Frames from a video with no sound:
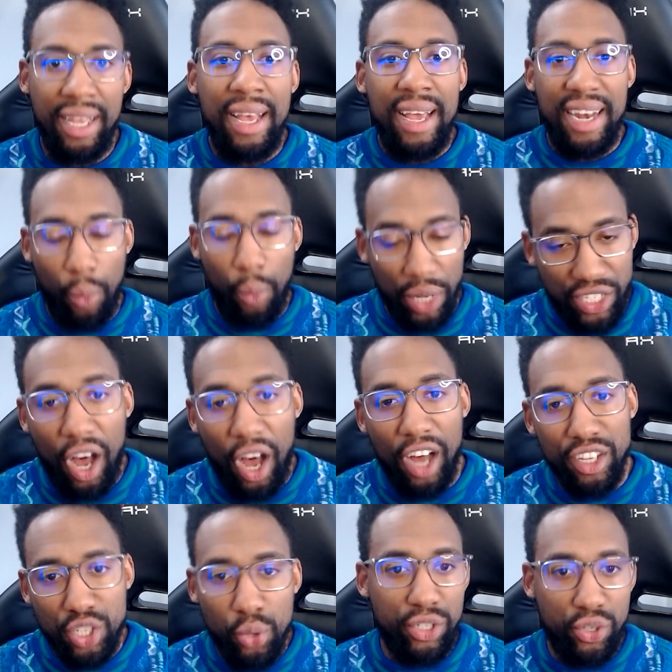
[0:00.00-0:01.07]
Now, what's
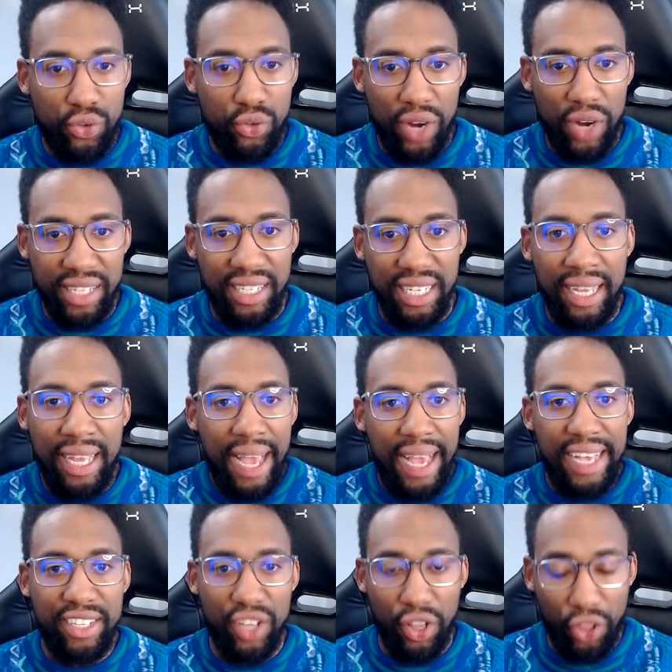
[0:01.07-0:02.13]
also interesting
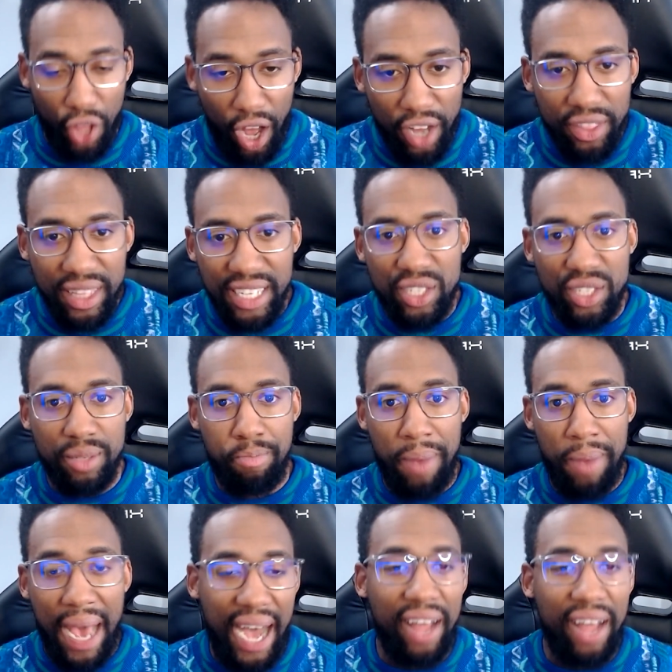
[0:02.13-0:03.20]
is along this
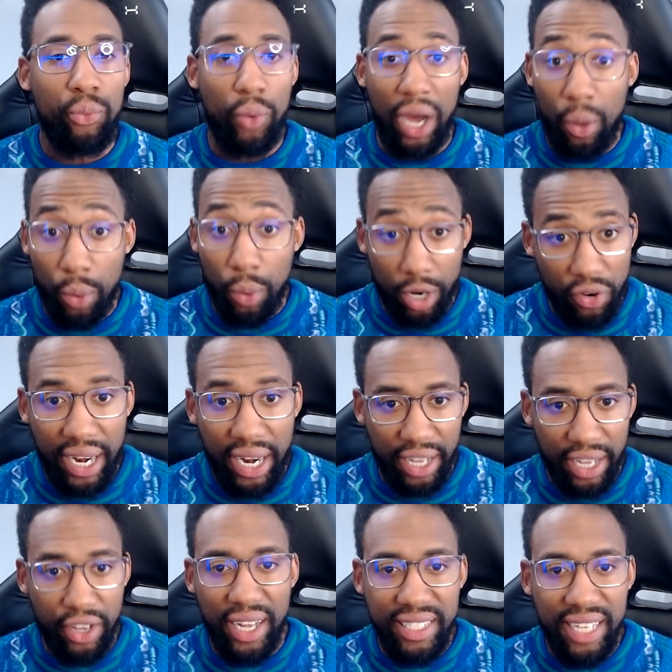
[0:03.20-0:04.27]
path, while we're creating
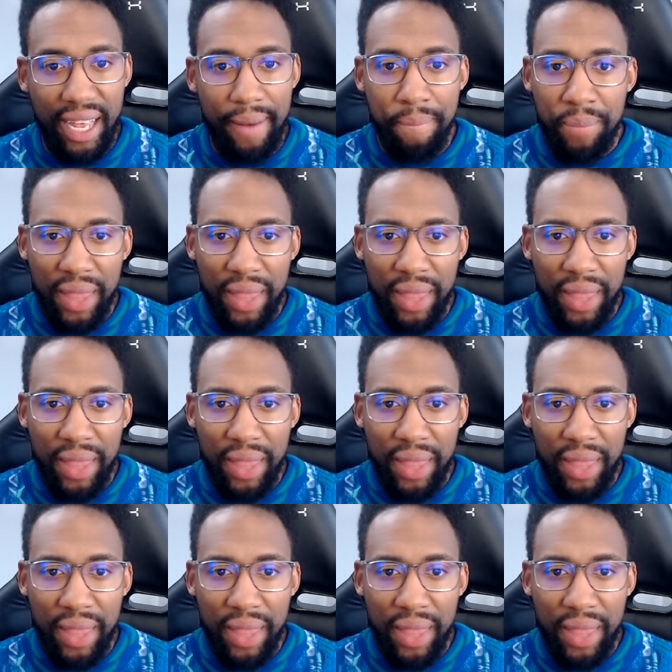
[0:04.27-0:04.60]
content,